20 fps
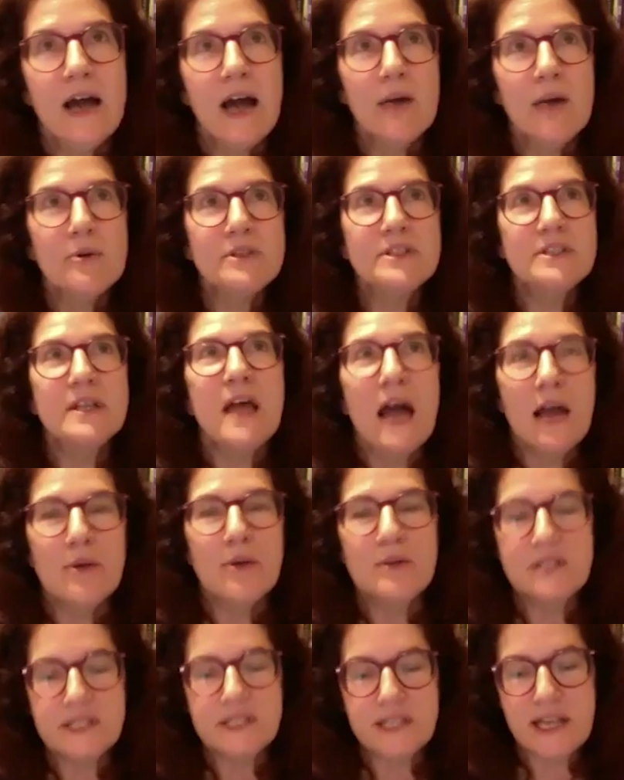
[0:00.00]

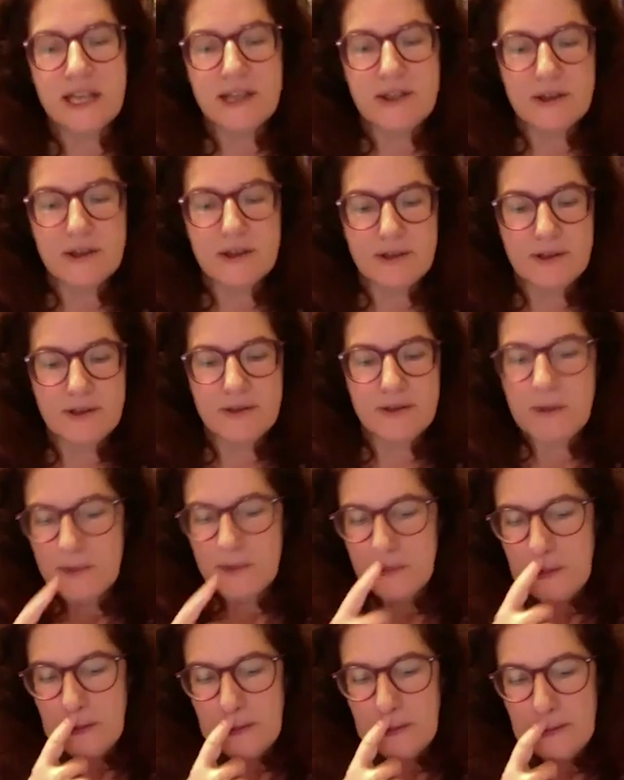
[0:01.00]
would say
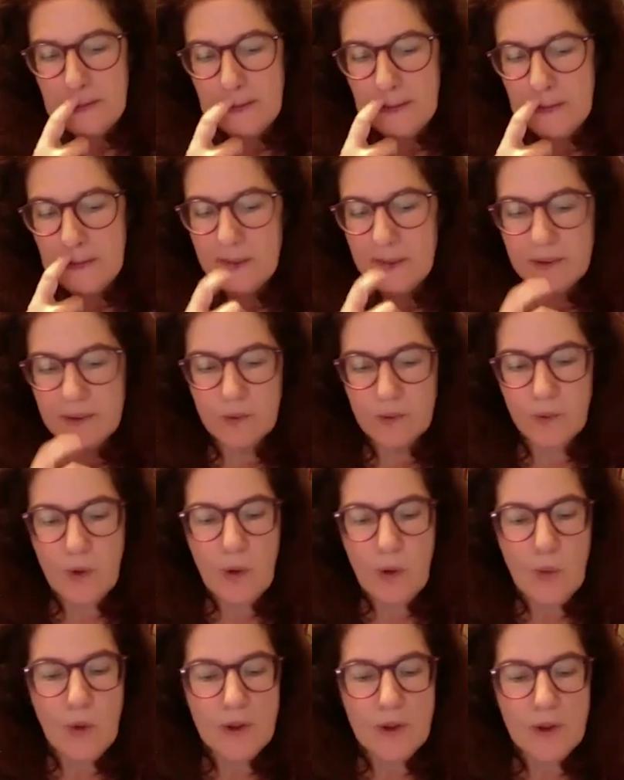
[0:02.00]
the
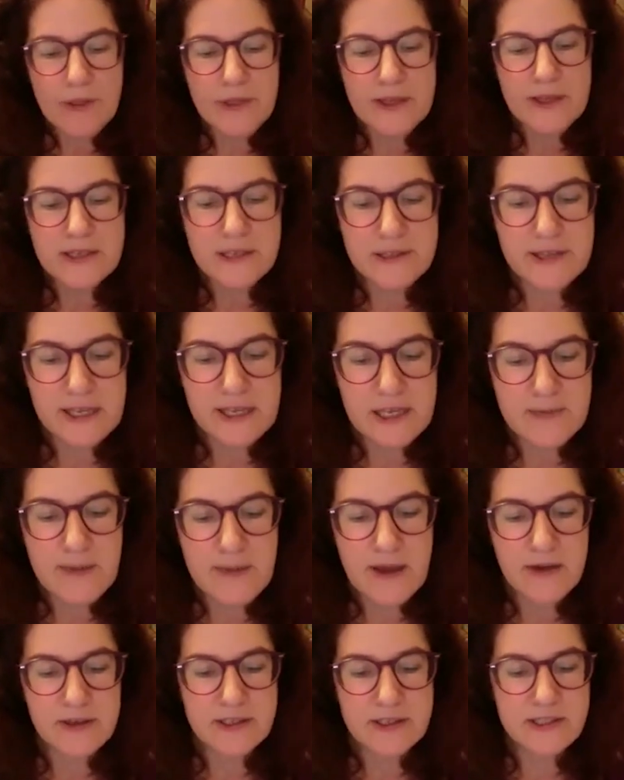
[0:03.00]
one thing to think
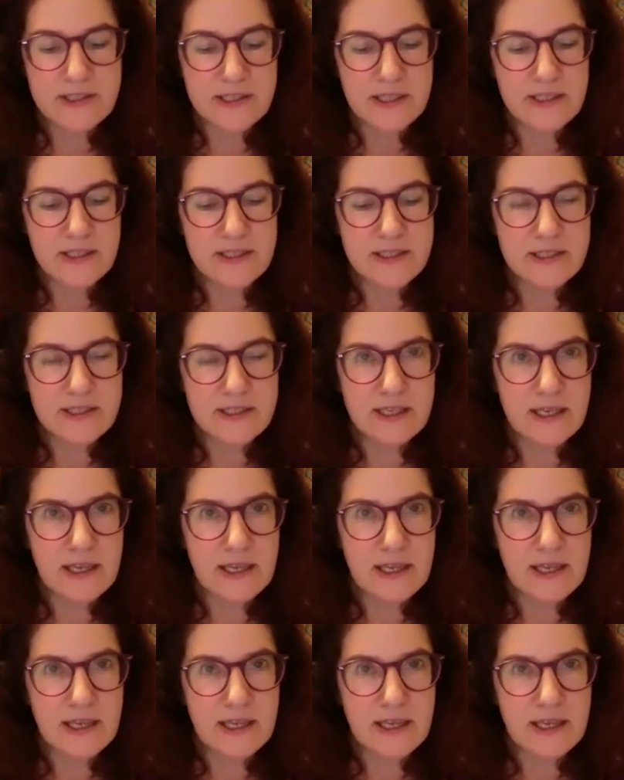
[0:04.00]
about is